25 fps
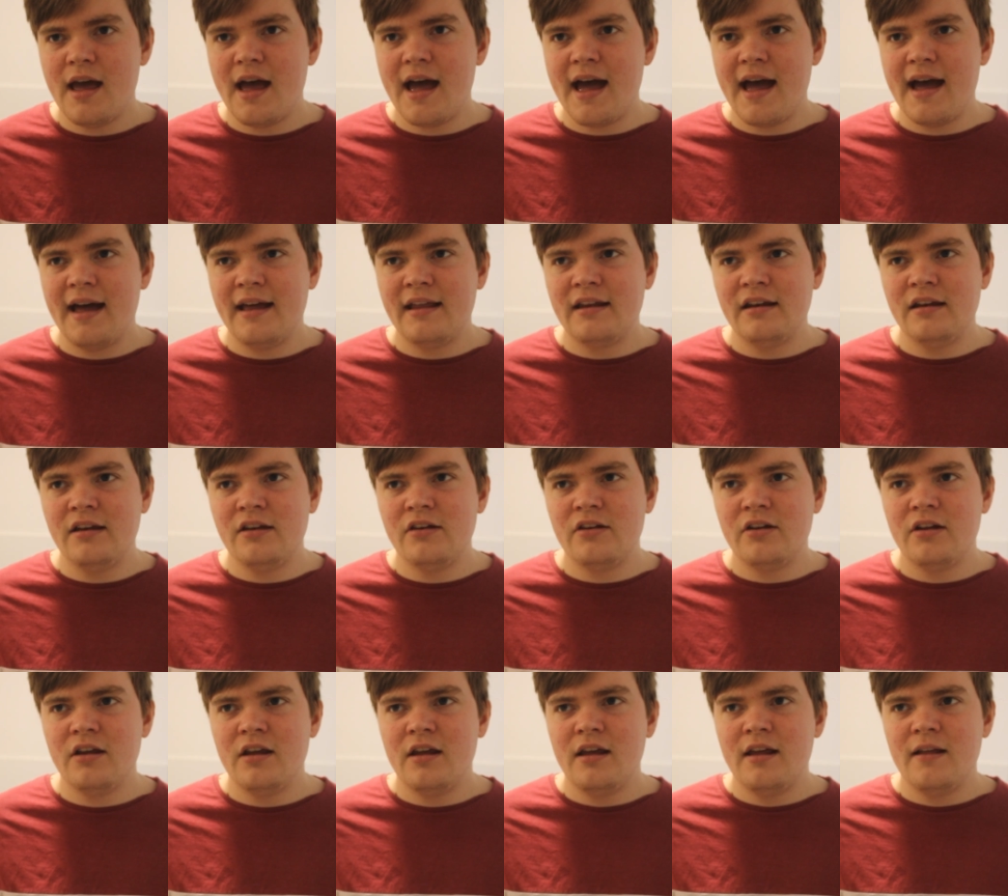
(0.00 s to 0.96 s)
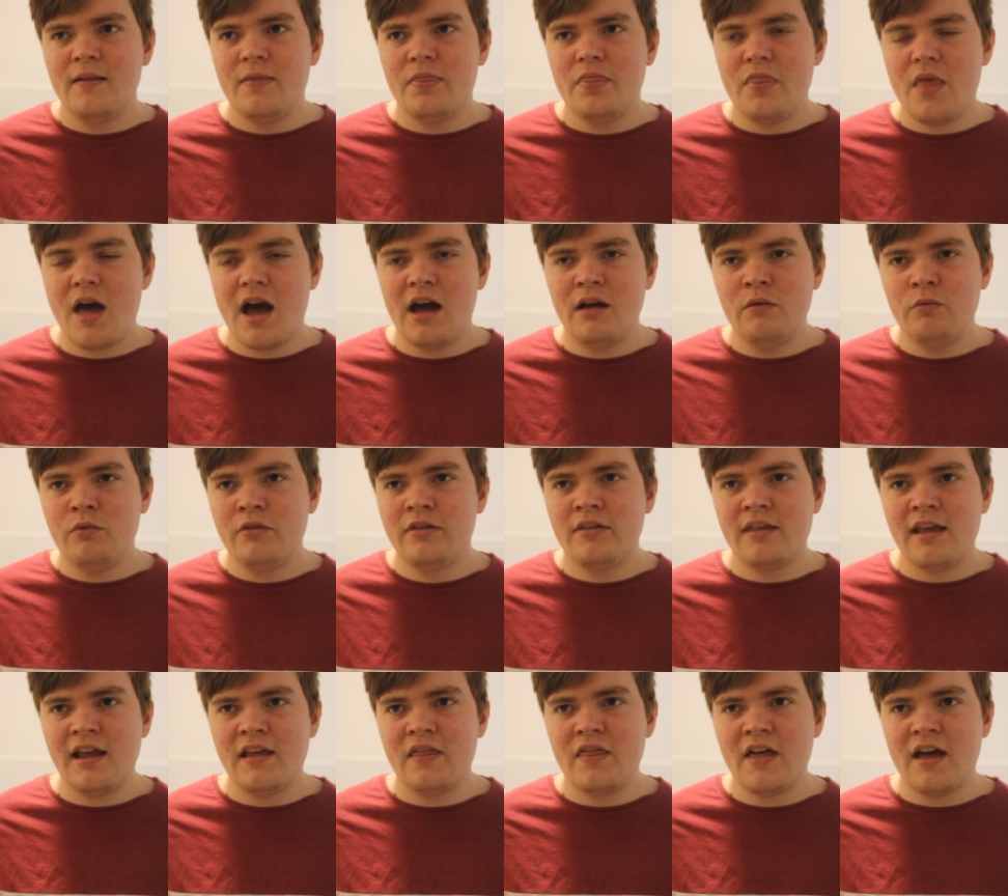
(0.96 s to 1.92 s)
and I would
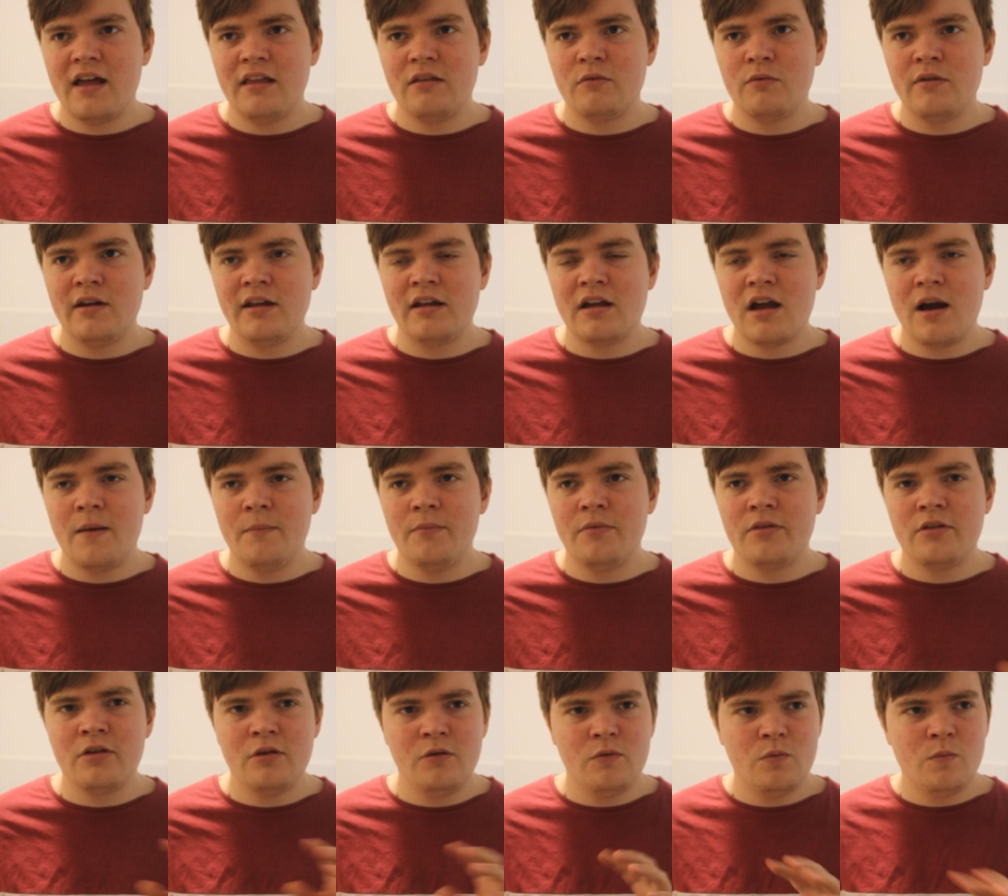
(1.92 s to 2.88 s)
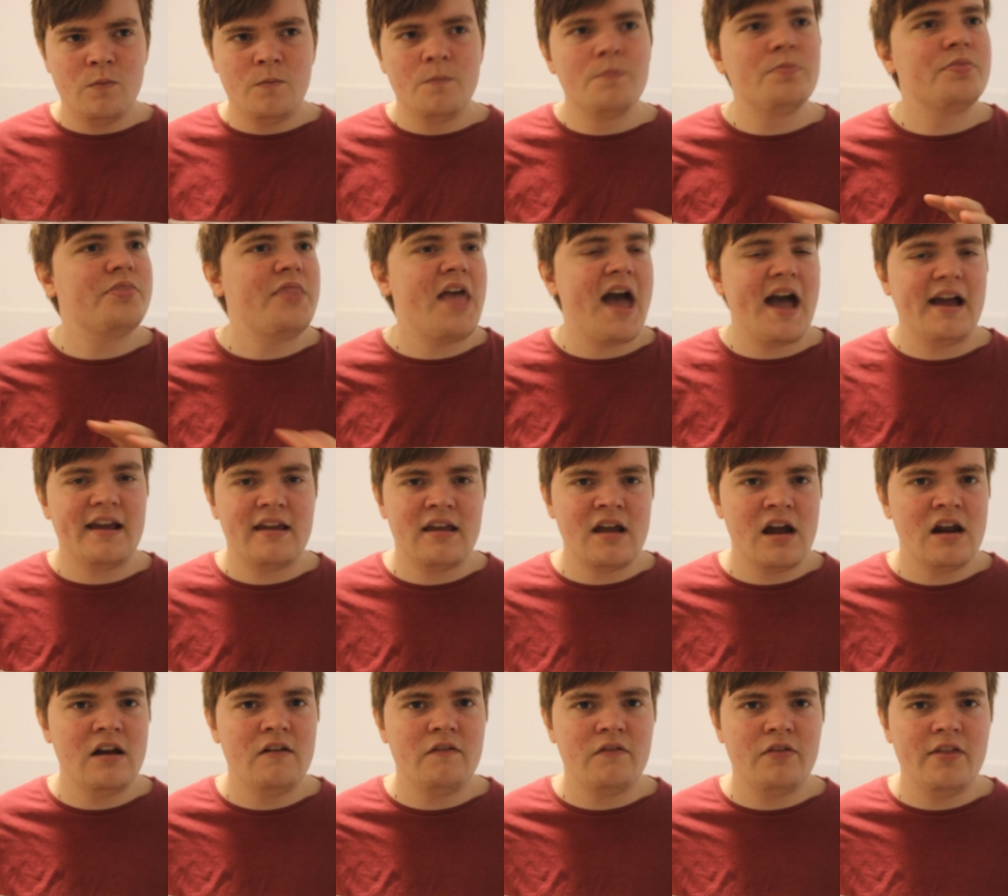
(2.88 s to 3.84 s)
say that when it comes to that
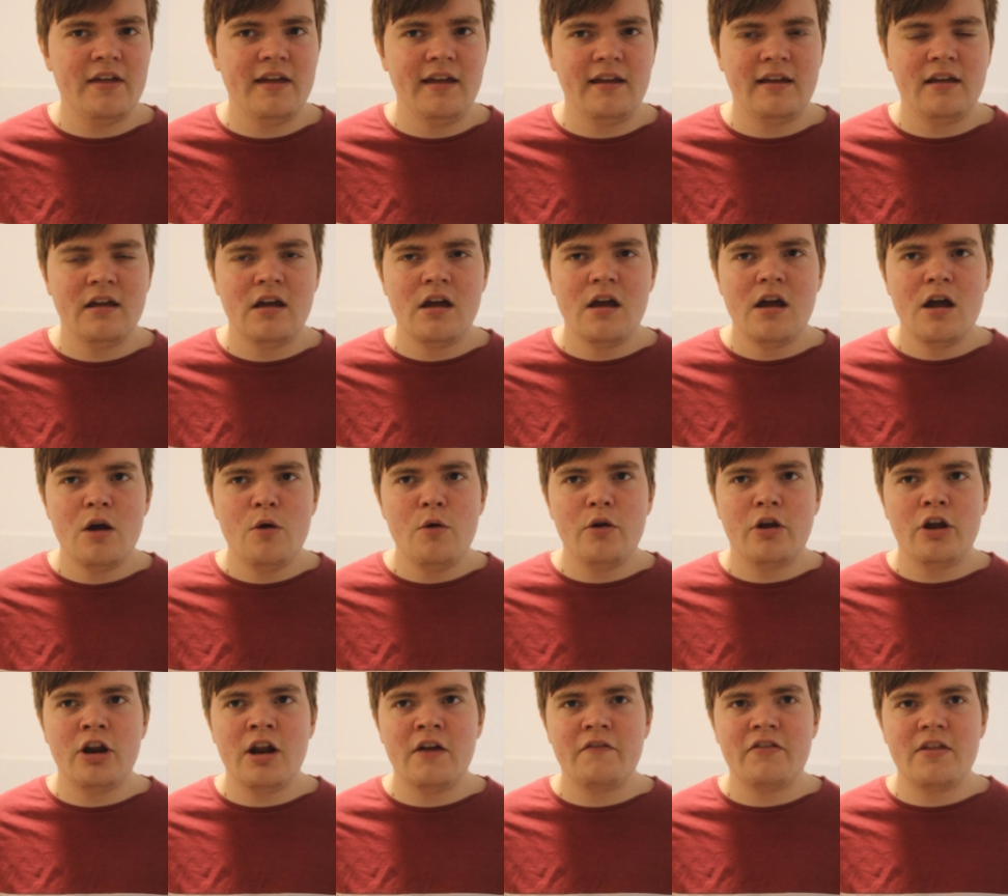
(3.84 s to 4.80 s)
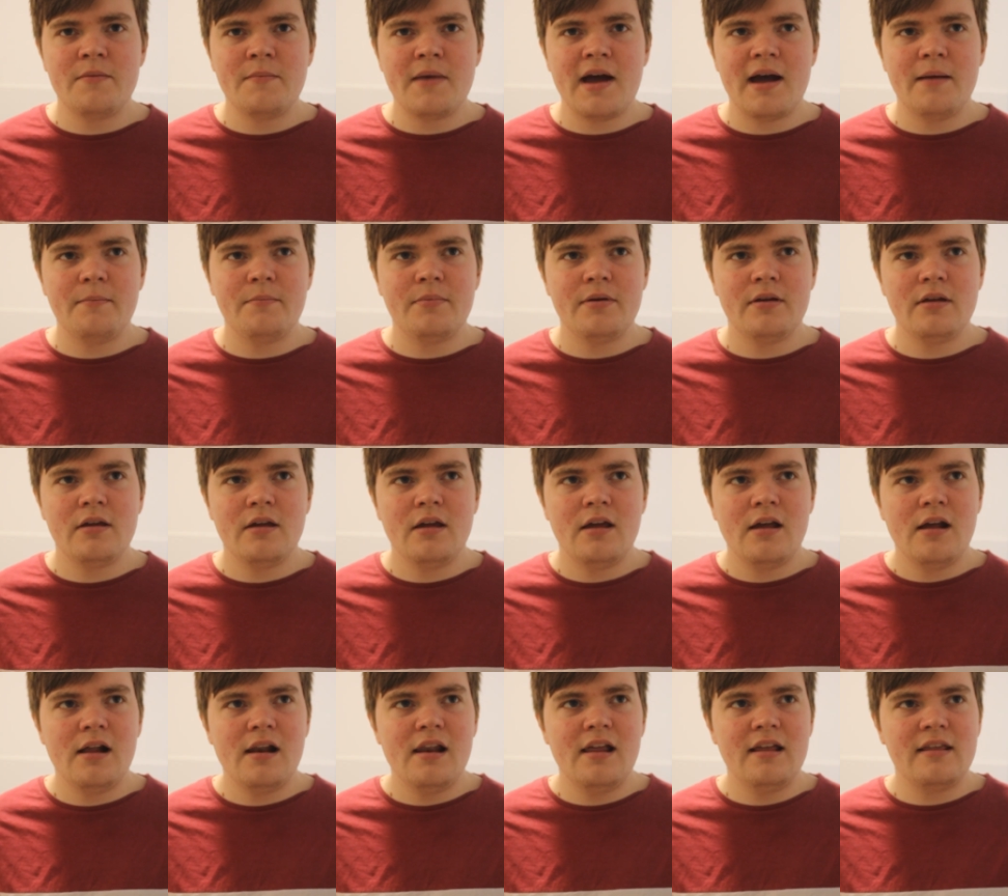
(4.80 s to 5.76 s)
kind of thing we could have the map
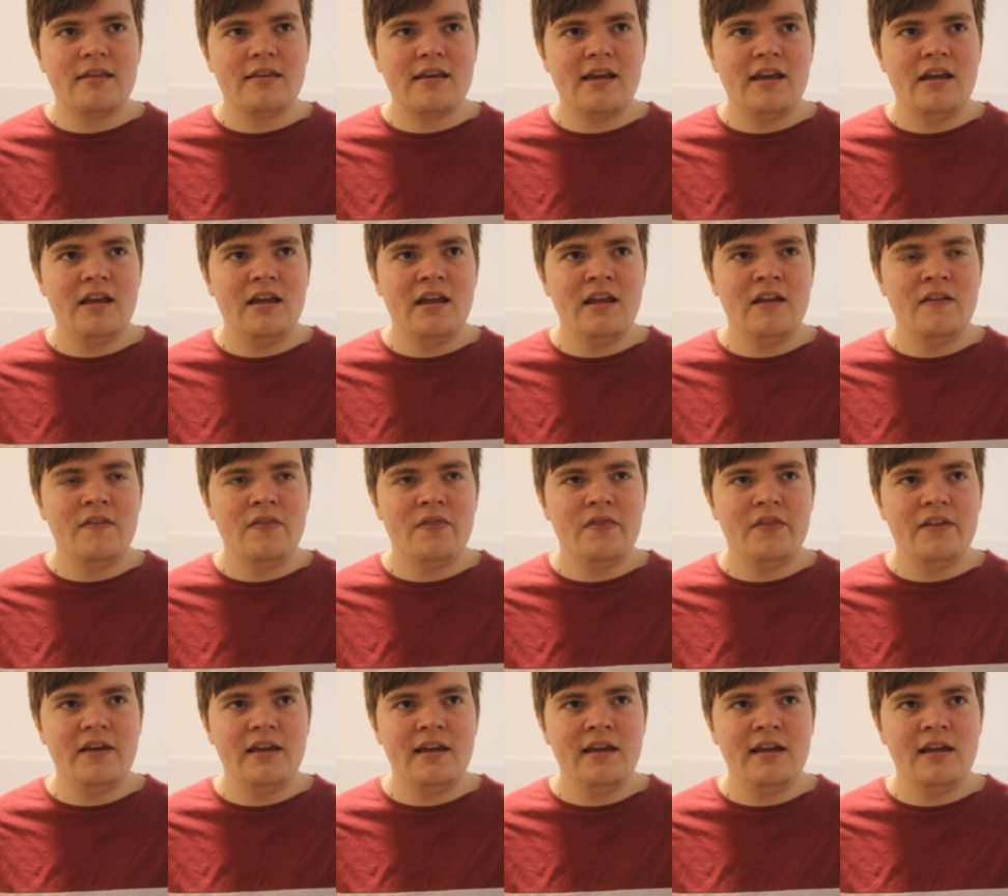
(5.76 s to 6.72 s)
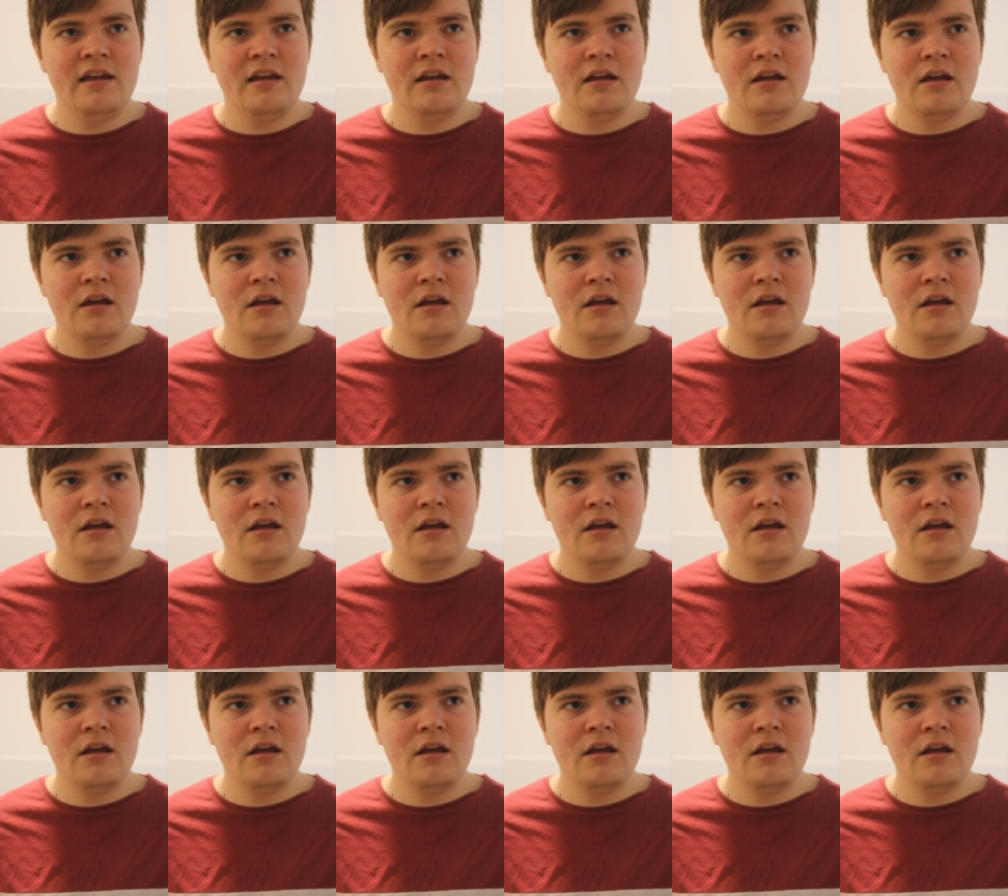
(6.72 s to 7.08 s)
let's say in the